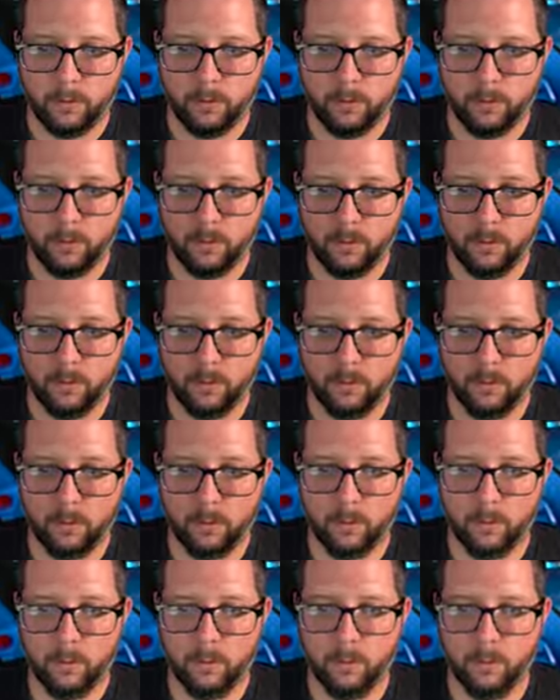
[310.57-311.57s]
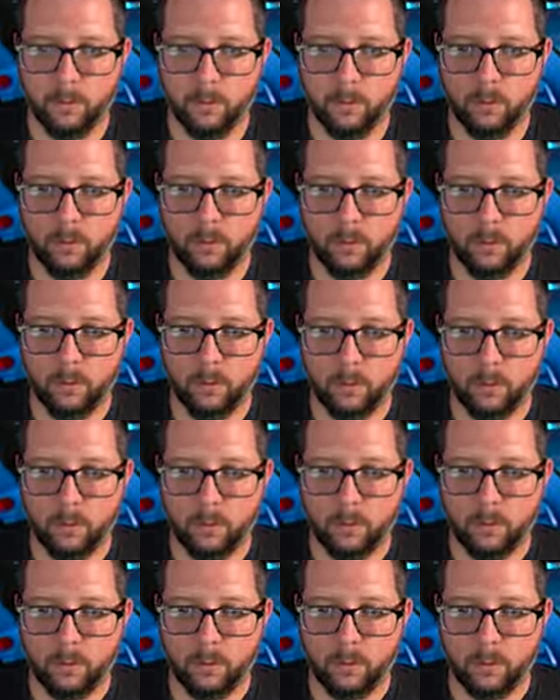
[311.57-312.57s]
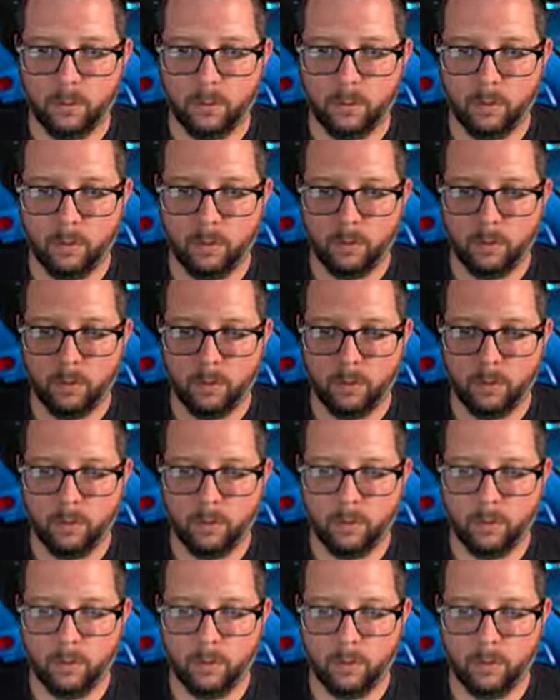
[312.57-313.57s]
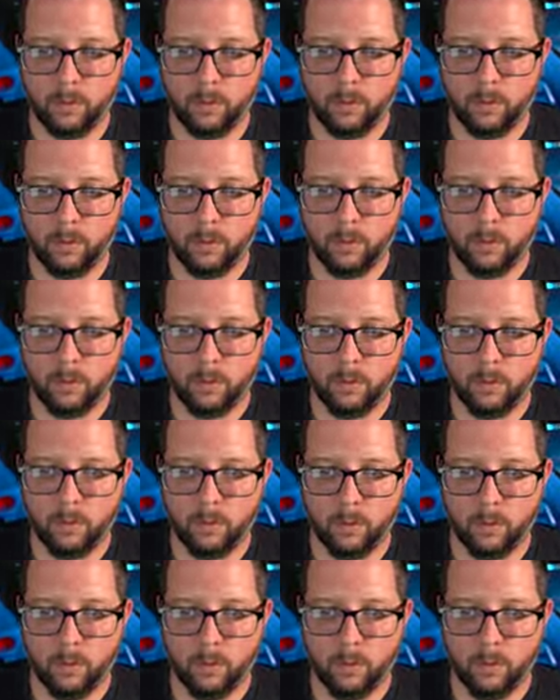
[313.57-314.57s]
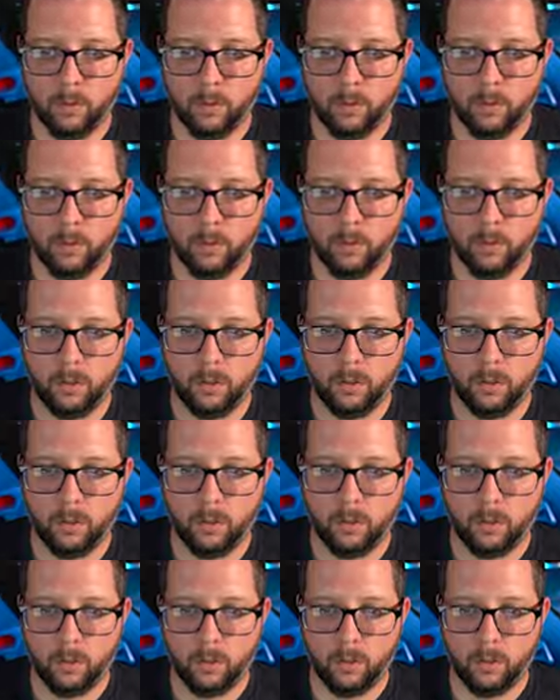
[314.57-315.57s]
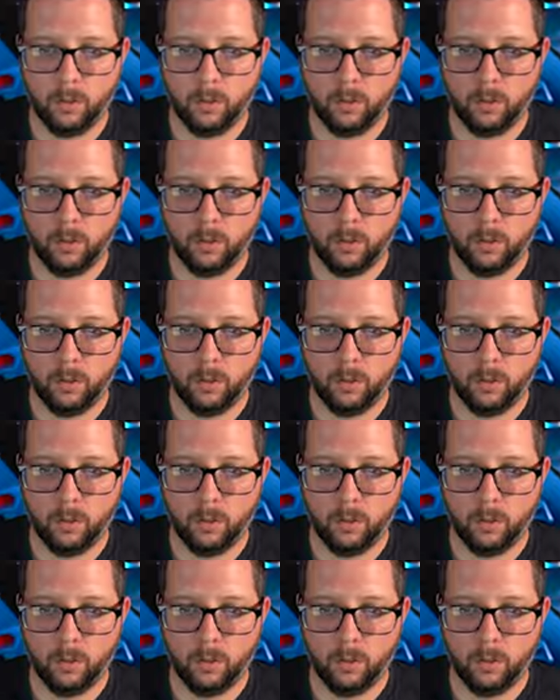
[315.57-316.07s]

(silence)